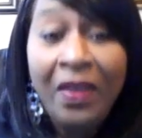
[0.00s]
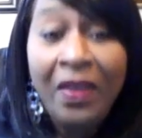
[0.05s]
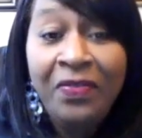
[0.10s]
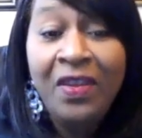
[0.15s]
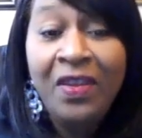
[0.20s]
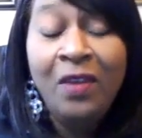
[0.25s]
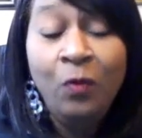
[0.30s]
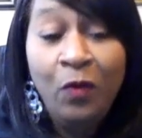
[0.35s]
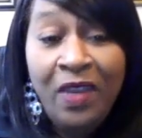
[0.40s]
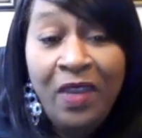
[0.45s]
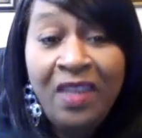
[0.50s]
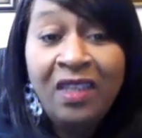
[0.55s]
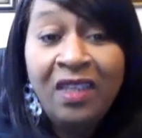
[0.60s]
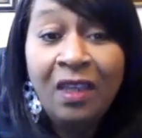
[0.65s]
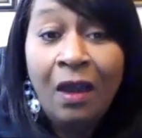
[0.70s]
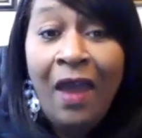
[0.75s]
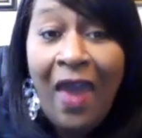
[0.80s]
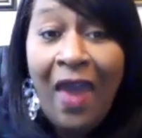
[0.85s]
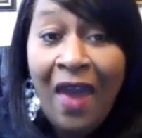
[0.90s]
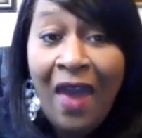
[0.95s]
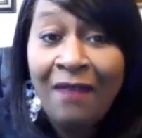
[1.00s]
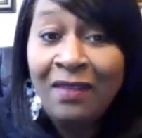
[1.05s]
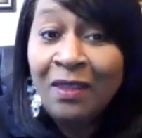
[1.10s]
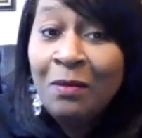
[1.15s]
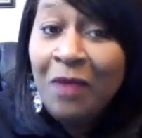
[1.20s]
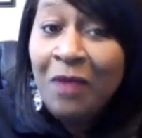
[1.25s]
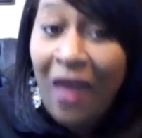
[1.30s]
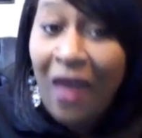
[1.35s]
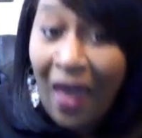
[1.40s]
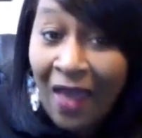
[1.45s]
then we shall have
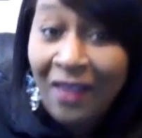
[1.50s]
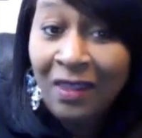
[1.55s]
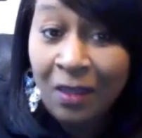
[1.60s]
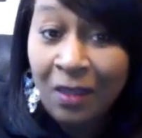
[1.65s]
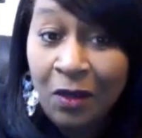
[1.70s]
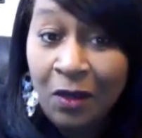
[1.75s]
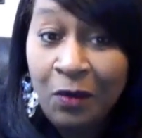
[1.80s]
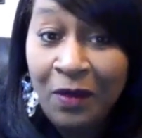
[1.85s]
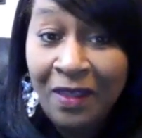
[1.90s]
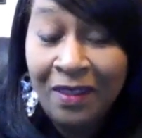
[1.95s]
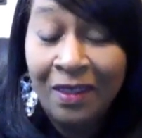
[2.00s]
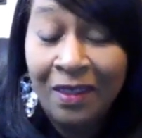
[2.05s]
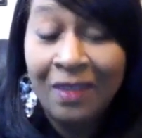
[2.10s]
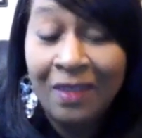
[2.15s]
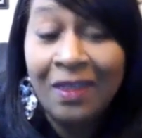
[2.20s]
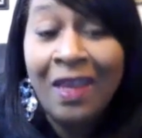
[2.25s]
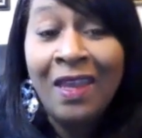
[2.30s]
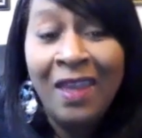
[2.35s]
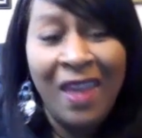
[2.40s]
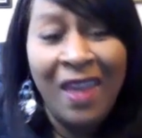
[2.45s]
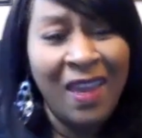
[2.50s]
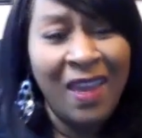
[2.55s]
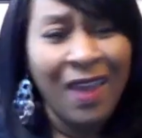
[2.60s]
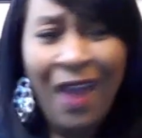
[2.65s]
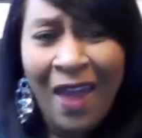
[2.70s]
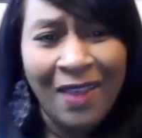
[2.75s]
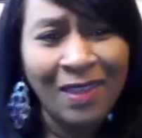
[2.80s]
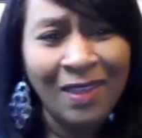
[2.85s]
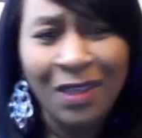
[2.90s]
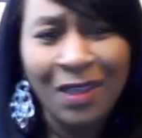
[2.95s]
some consequences. And
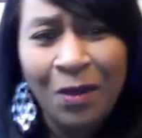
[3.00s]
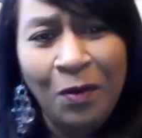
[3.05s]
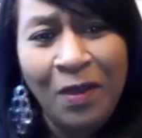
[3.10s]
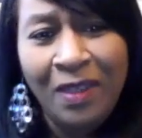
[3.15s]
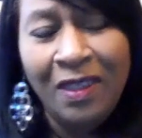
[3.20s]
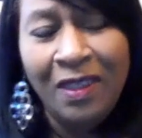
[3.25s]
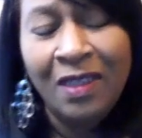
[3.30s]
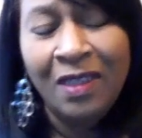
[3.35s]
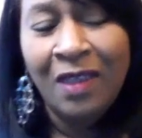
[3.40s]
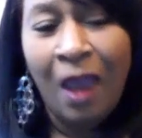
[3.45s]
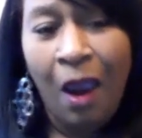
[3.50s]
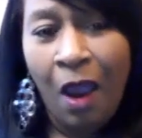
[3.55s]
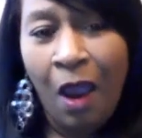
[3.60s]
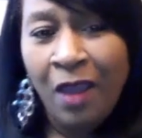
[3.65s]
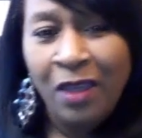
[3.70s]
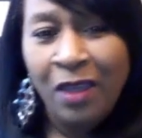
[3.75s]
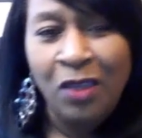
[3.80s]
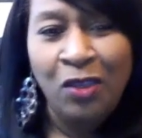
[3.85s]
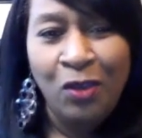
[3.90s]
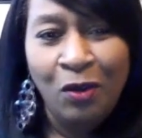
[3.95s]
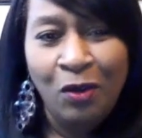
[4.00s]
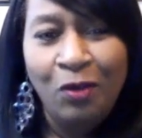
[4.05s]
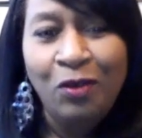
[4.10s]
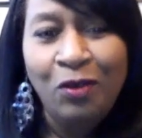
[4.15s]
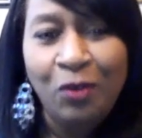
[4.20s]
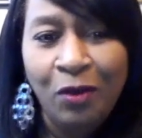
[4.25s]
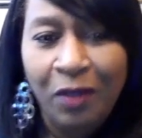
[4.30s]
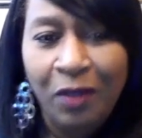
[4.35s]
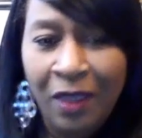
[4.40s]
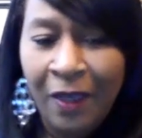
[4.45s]
consequences are
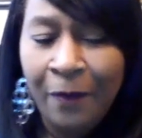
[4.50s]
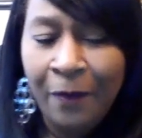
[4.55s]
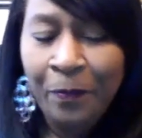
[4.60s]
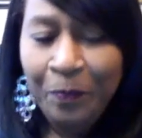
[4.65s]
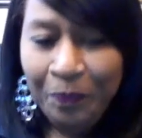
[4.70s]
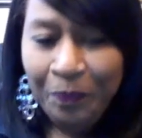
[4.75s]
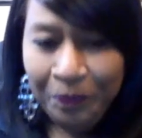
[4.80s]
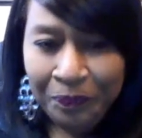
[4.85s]
usually,